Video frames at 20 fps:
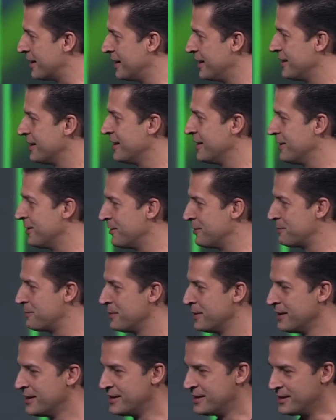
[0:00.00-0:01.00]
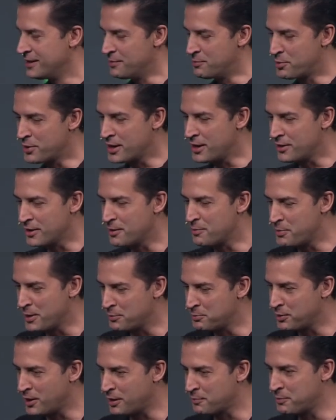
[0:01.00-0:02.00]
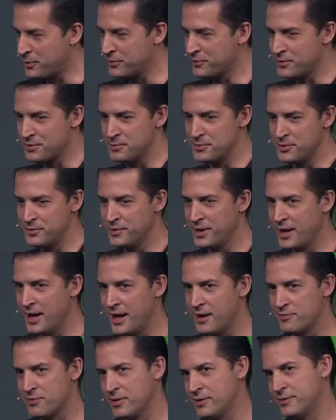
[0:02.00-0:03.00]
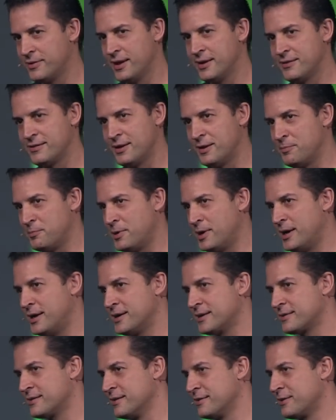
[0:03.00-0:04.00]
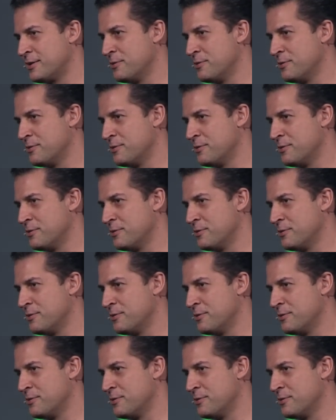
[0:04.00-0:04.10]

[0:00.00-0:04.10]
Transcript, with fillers: And you know, you bring out your big blockbuster movie, every set-top box is